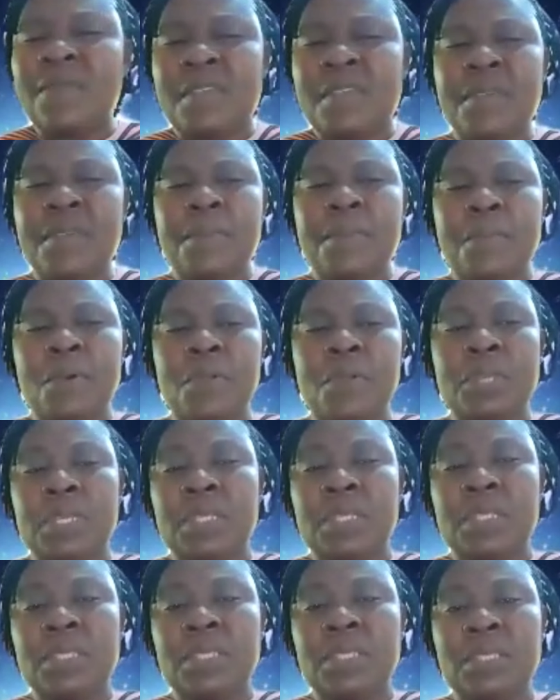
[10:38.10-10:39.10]
very
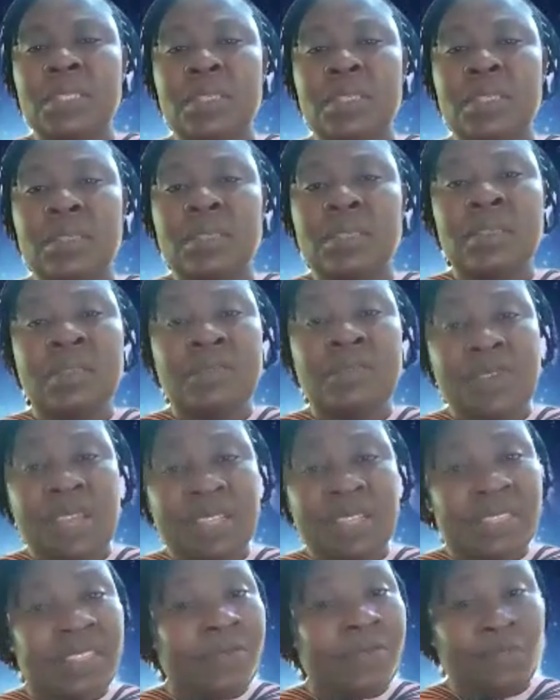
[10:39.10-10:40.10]
important. In
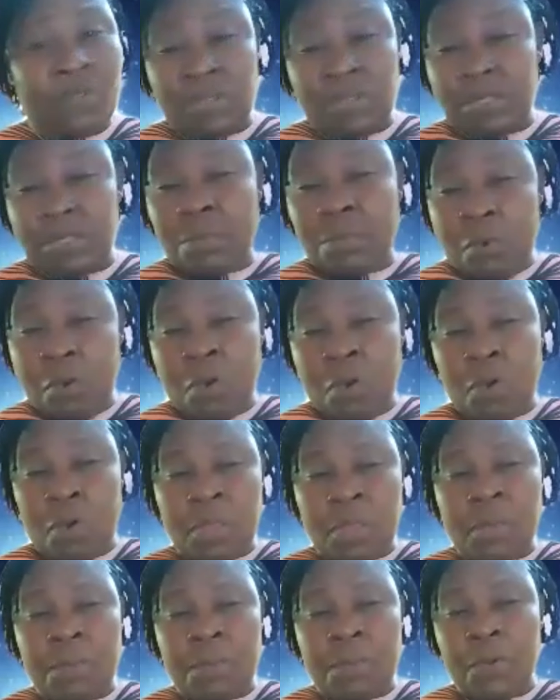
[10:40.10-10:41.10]
fact, if not more
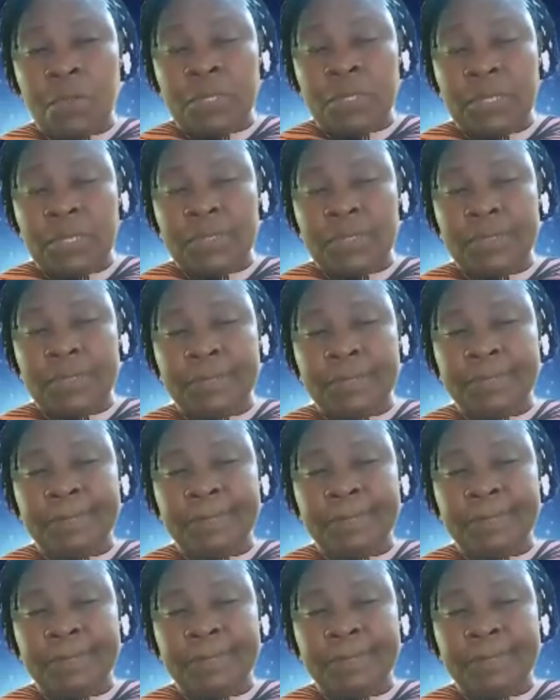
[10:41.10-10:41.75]
important.